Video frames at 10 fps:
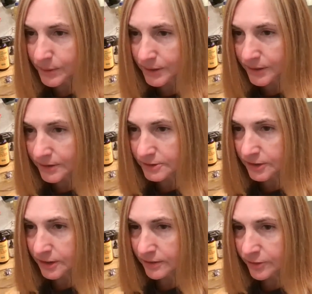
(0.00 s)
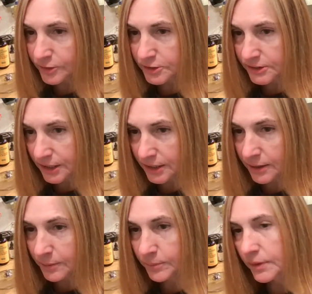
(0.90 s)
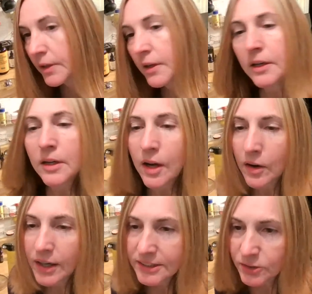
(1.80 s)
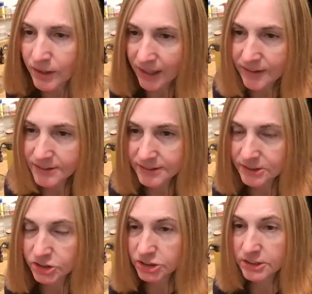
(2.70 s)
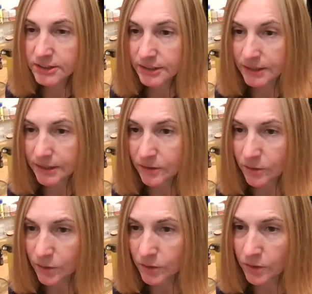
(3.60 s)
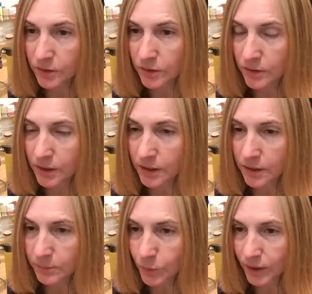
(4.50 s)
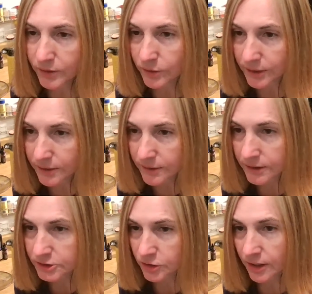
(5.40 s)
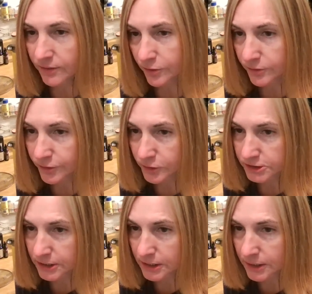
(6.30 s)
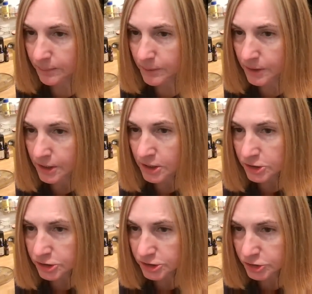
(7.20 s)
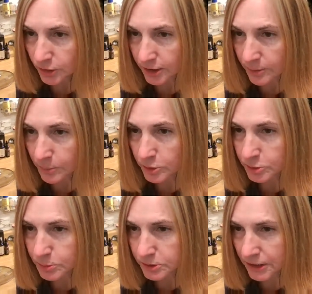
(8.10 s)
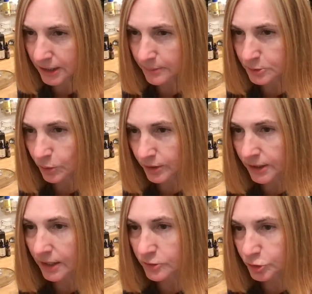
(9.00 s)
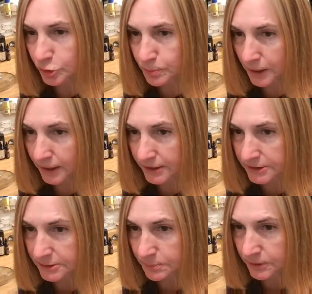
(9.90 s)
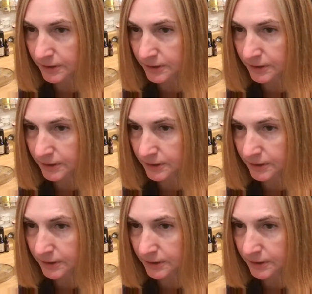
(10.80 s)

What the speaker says: Did mine yesterday, first time. Okay, so Kathy said she did her rendering yesterday for the first time. She strained it multiple times, only got 2 pints,